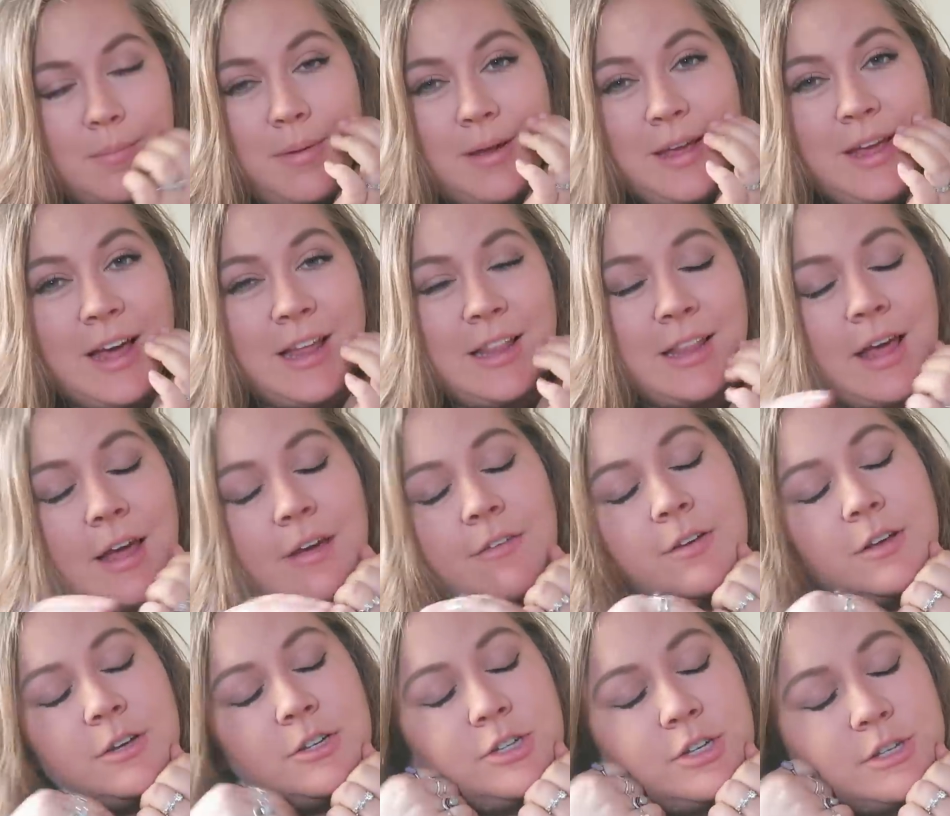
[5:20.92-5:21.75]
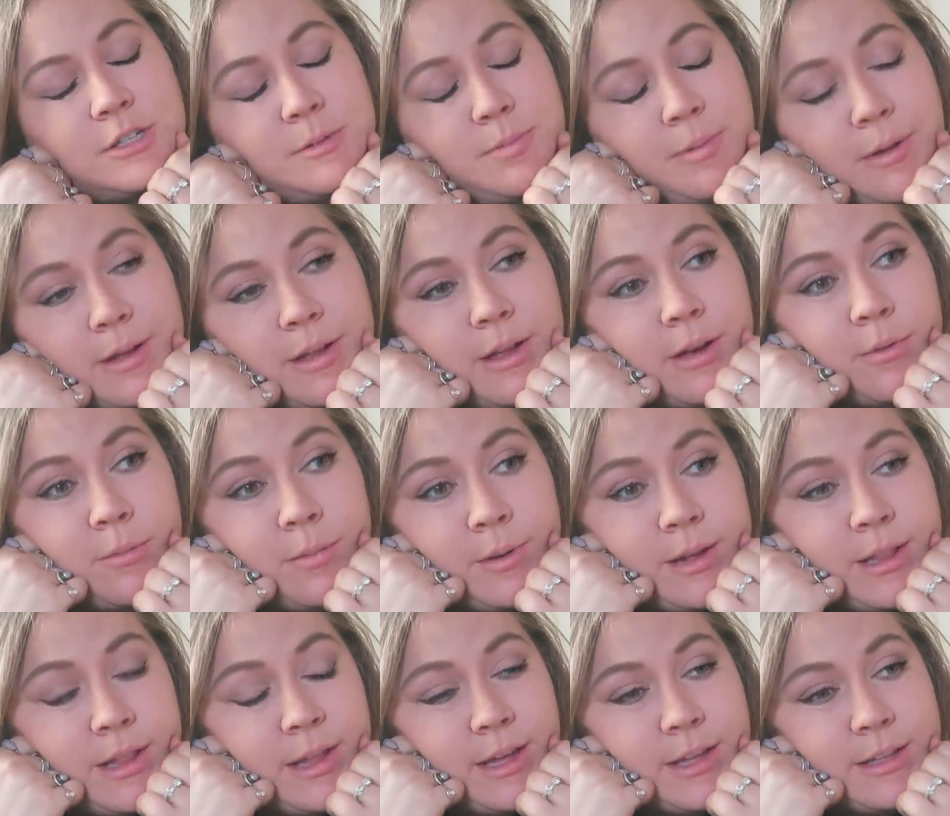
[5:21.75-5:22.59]
But yeah, life has just been a
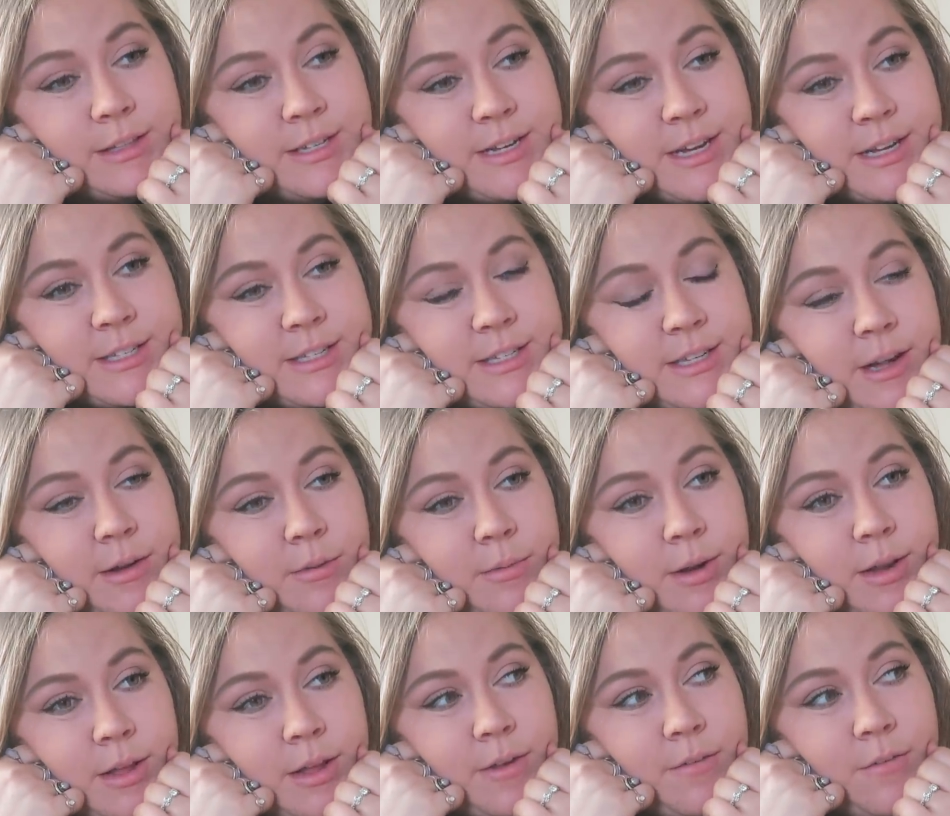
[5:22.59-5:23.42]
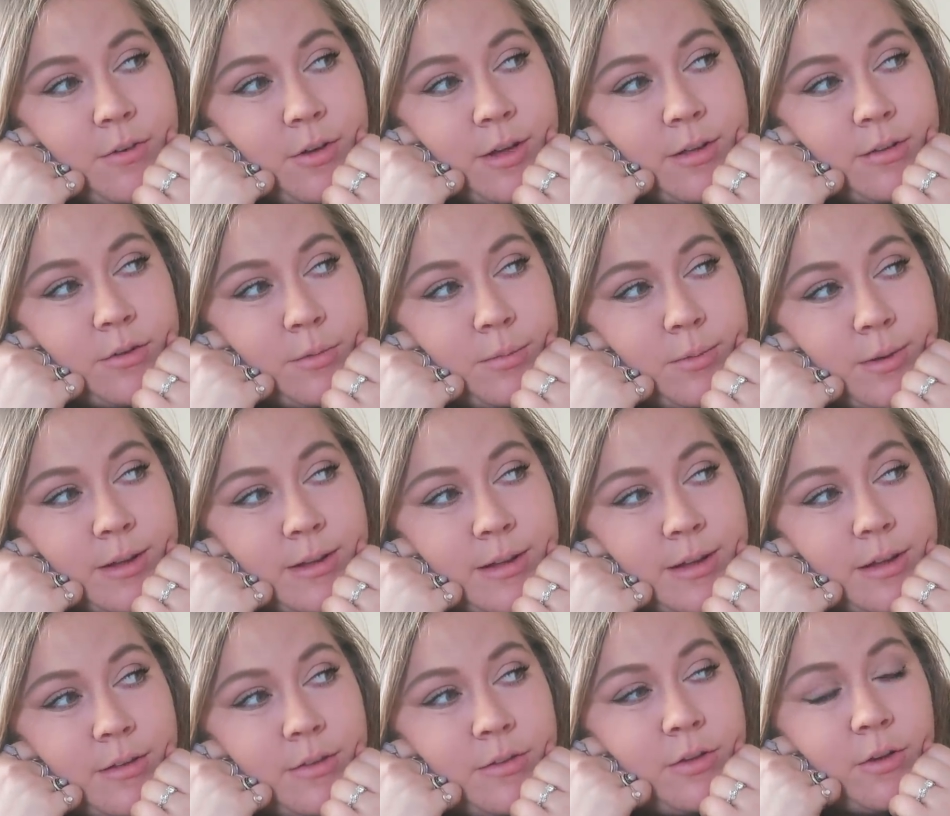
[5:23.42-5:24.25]
really intense and I wanted to give you guys a
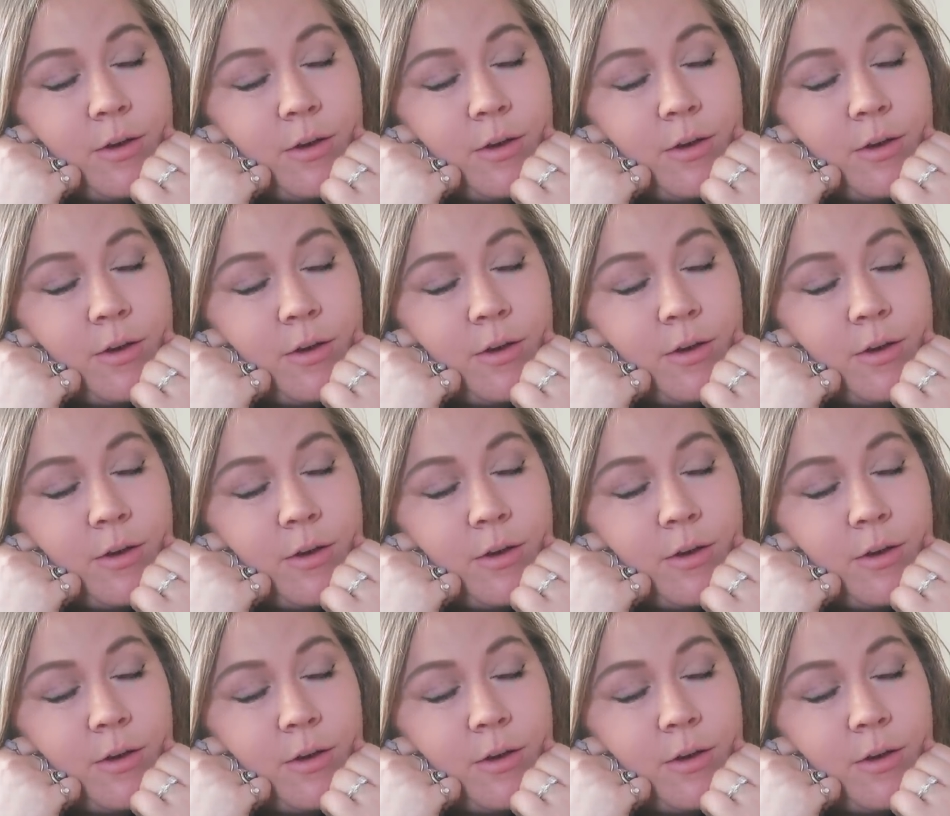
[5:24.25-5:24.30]
rundown.